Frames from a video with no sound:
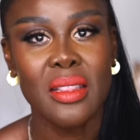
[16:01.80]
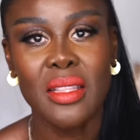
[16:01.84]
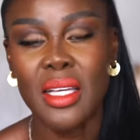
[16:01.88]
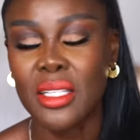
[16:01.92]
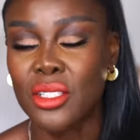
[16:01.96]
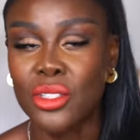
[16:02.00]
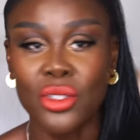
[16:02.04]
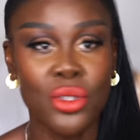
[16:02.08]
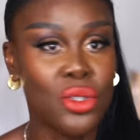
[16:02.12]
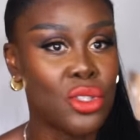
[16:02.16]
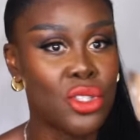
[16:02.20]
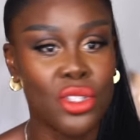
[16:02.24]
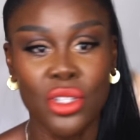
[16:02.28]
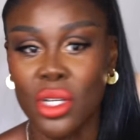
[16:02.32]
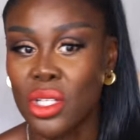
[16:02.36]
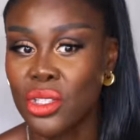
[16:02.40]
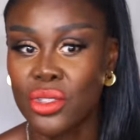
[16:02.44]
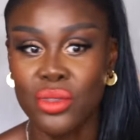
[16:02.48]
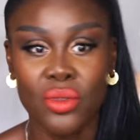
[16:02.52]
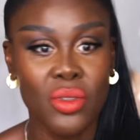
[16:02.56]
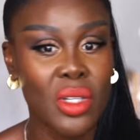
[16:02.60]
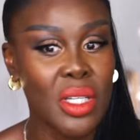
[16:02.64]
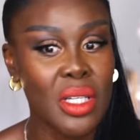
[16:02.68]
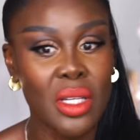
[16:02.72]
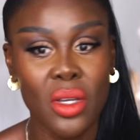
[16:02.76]
that you
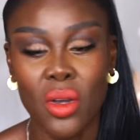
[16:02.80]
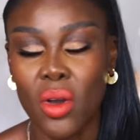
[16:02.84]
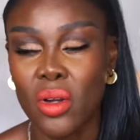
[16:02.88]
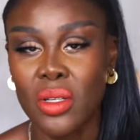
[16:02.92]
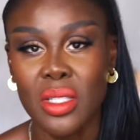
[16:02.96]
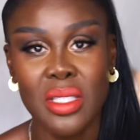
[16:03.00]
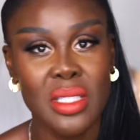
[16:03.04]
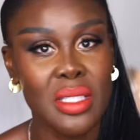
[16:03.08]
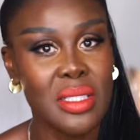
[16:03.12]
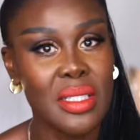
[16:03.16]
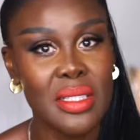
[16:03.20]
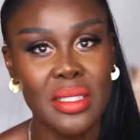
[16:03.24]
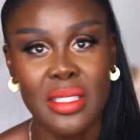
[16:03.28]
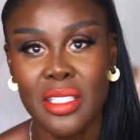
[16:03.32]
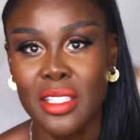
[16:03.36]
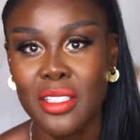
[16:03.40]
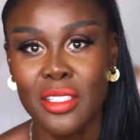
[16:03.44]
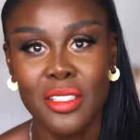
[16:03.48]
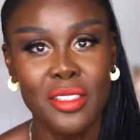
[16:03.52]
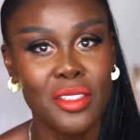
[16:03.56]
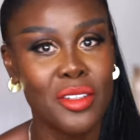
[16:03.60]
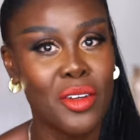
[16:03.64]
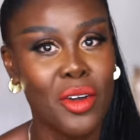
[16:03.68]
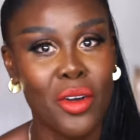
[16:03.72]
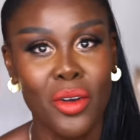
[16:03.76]
just really honestly
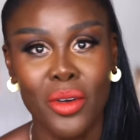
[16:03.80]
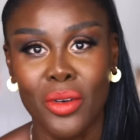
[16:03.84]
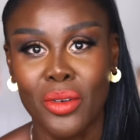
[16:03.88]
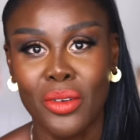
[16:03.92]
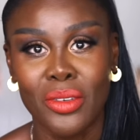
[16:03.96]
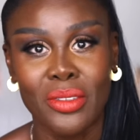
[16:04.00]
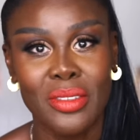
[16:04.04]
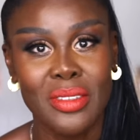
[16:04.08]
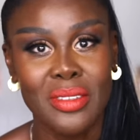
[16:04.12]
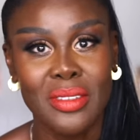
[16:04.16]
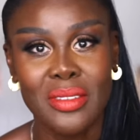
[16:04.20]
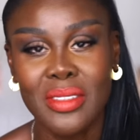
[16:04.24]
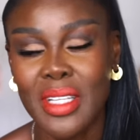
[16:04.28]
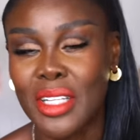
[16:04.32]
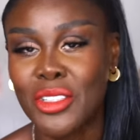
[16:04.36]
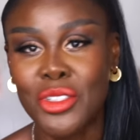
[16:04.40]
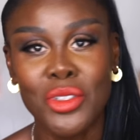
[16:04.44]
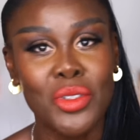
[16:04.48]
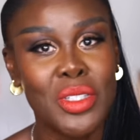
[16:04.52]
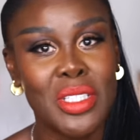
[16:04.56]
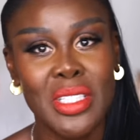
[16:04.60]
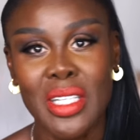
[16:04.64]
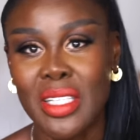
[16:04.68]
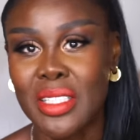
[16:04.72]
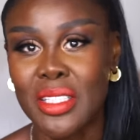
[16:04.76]
didn't know
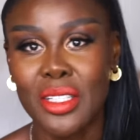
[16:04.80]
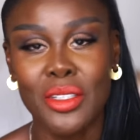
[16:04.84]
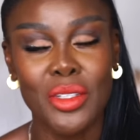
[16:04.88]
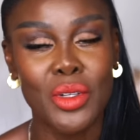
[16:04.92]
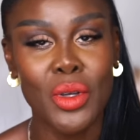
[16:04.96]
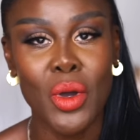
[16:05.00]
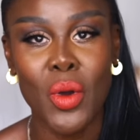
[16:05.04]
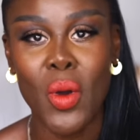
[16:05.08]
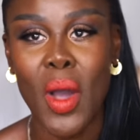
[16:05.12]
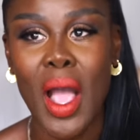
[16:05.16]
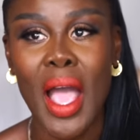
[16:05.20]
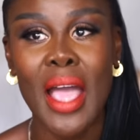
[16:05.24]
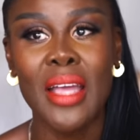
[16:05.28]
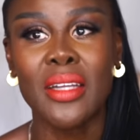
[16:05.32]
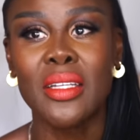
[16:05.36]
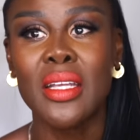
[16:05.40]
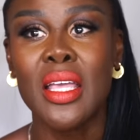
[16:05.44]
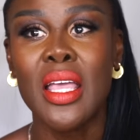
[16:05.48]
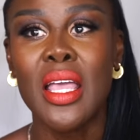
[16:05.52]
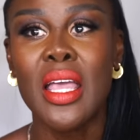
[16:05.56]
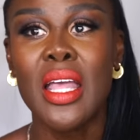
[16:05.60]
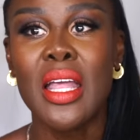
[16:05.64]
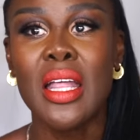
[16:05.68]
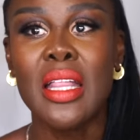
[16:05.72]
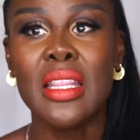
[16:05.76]
that you didn't know and
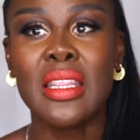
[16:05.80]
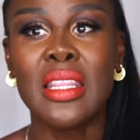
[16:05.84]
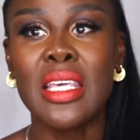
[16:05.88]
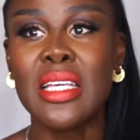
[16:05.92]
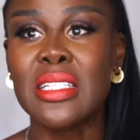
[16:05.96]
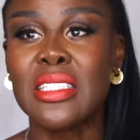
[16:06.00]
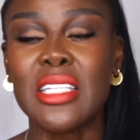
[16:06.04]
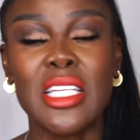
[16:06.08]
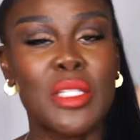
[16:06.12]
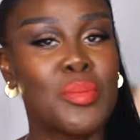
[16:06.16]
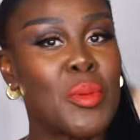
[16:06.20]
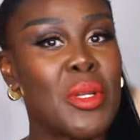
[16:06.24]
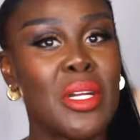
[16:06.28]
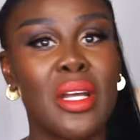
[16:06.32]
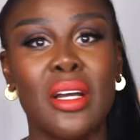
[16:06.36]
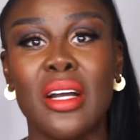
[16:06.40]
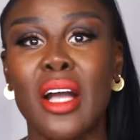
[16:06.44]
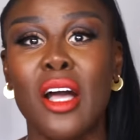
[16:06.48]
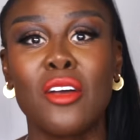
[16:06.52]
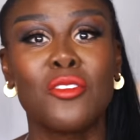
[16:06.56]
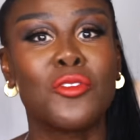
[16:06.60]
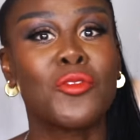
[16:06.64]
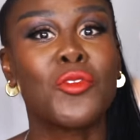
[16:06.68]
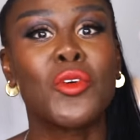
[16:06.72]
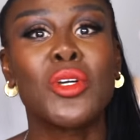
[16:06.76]
this has been
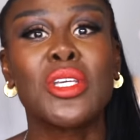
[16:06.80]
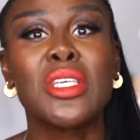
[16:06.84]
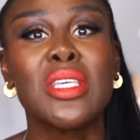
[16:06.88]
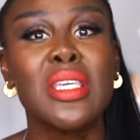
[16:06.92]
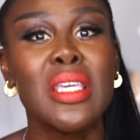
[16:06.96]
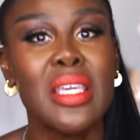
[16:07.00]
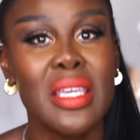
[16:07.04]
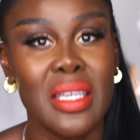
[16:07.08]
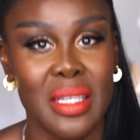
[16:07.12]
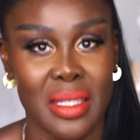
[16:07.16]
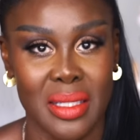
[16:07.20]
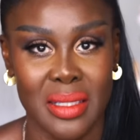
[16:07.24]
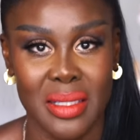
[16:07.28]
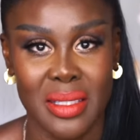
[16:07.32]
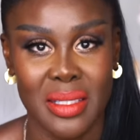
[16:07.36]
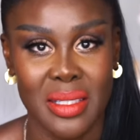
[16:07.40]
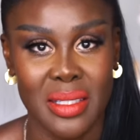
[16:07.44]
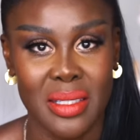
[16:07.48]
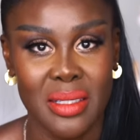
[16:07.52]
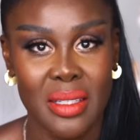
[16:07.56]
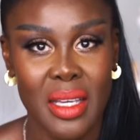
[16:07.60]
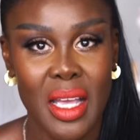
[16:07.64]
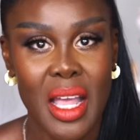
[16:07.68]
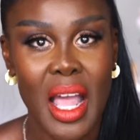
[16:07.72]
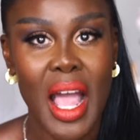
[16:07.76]
around for
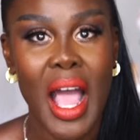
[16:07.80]
years.